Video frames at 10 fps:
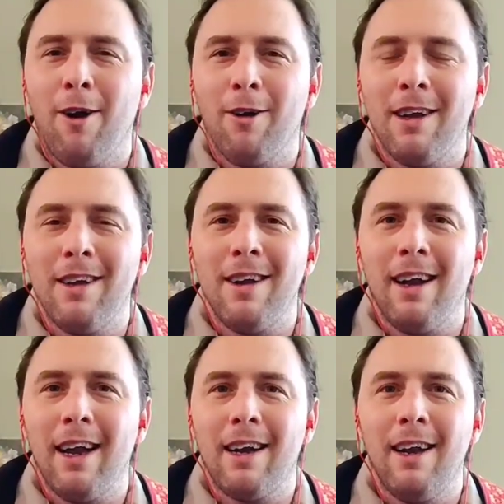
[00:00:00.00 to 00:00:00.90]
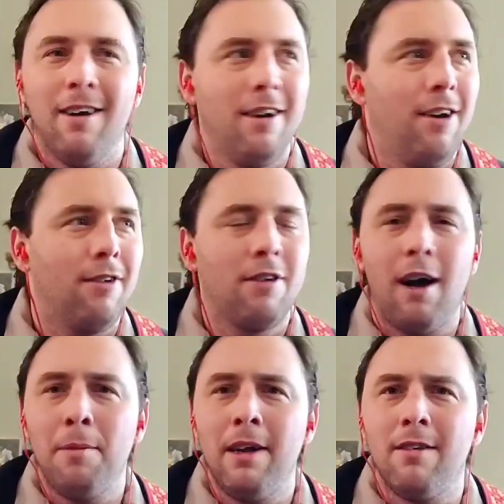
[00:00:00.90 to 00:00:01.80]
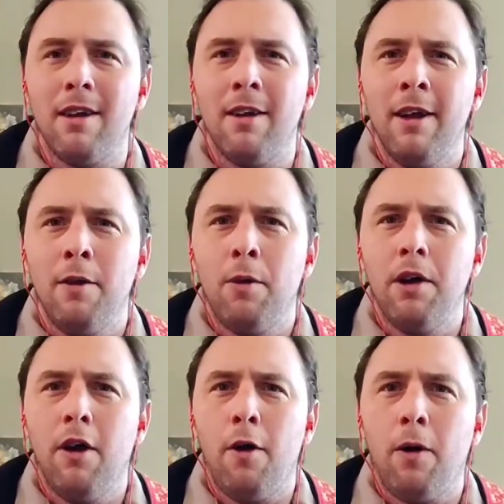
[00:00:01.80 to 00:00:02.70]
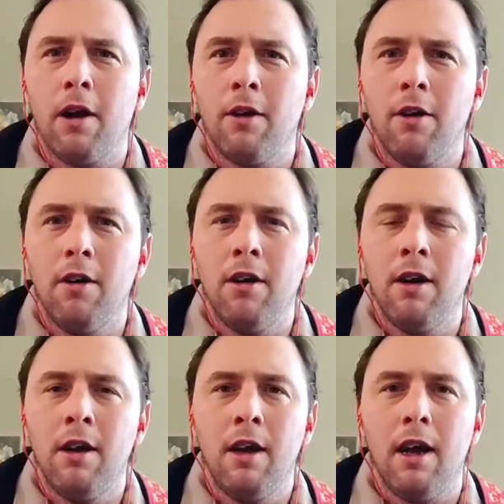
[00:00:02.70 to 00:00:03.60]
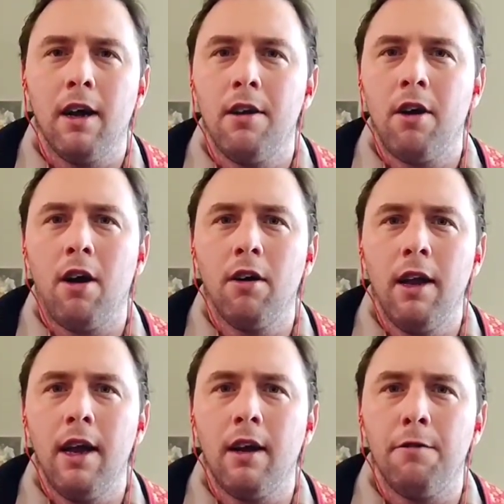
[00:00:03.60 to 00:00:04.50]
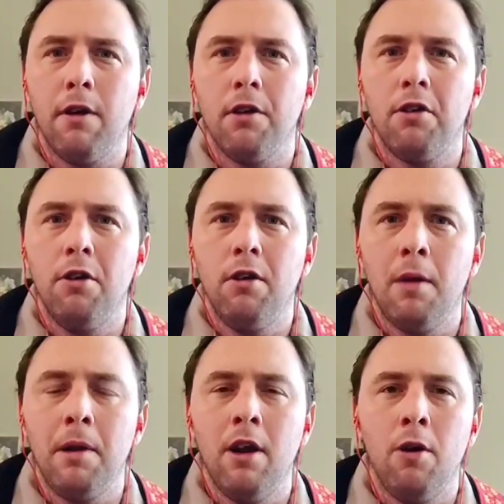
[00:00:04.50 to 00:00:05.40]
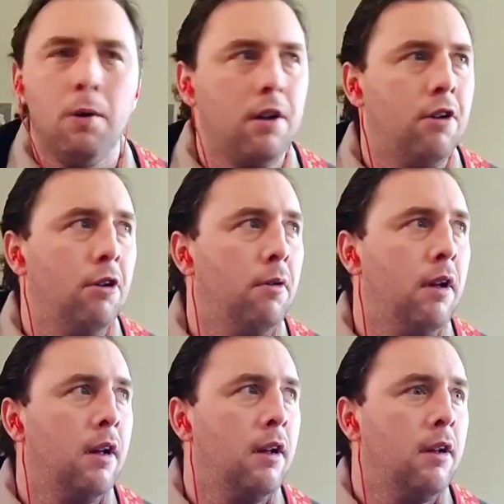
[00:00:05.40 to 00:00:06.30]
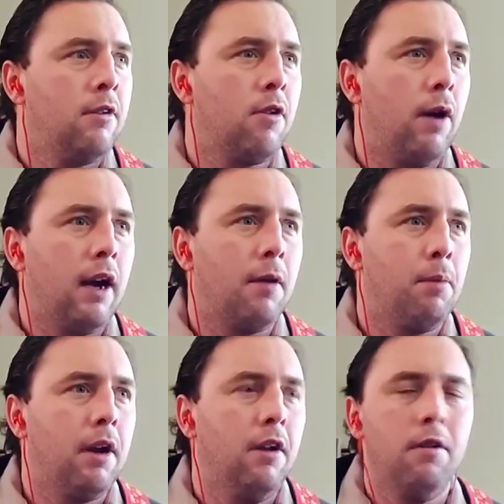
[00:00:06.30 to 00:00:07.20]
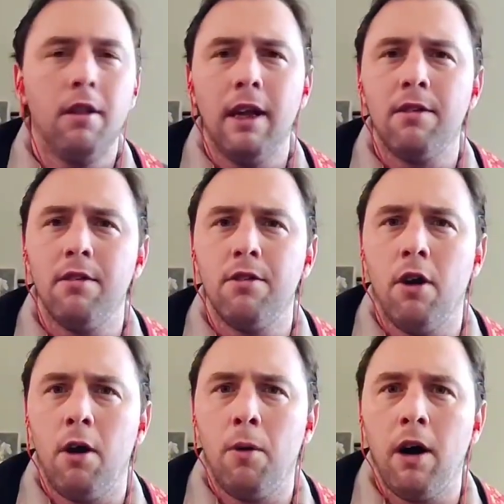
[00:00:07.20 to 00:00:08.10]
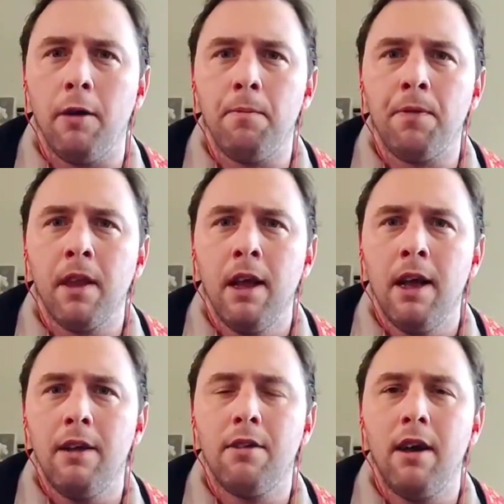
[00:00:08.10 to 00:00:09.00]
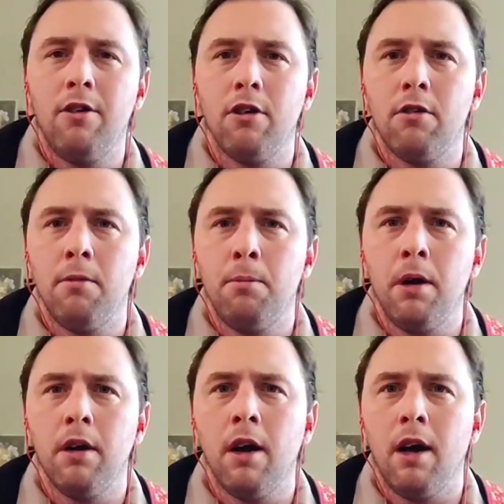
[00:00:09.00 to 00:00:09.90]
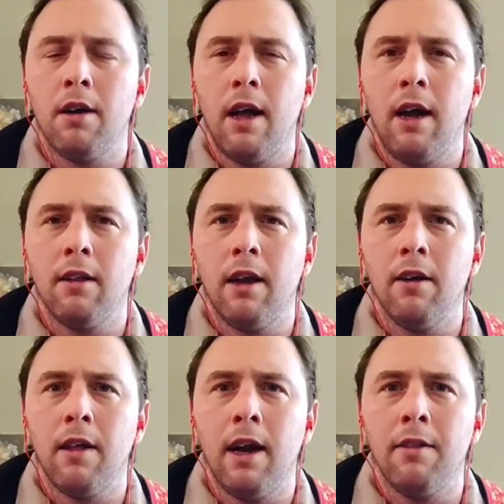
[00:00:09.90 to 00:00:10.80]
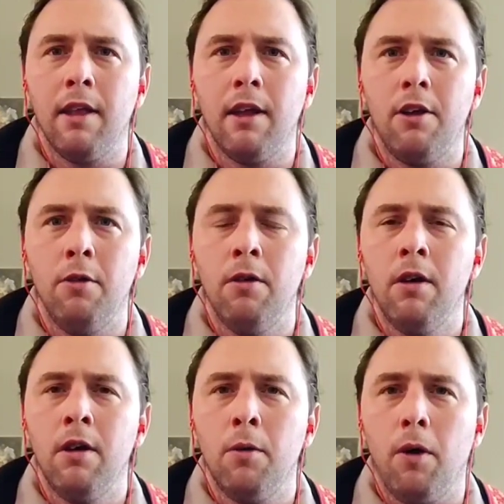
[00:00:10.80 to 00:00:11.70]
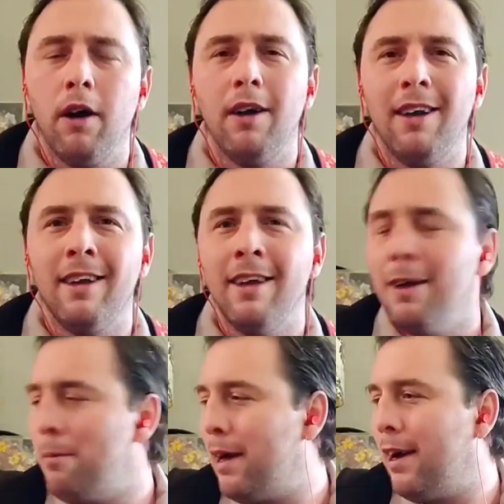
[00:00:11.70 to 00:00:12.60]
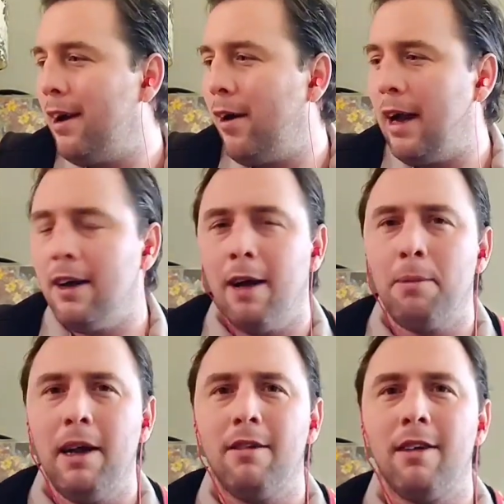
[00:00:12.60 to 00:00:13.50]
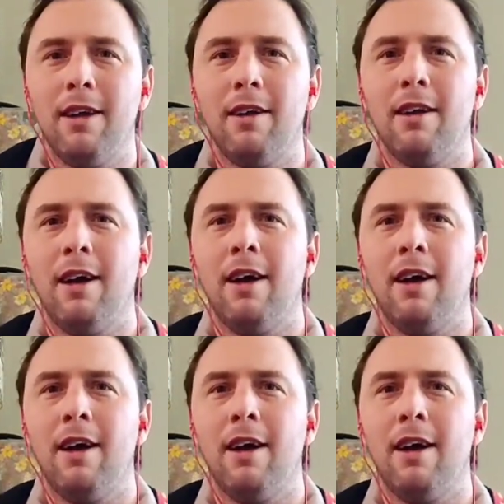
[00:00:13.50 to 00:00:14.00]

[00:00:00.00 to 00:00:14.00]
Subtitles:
hardly, and I'd like to hear y'all's comments and what you all want to learn. A guitar lick, a fiddle tune, let me know what to do so I can bring you the lessons you all want instead of just putting content out there that I think you want. But alright, God bless, and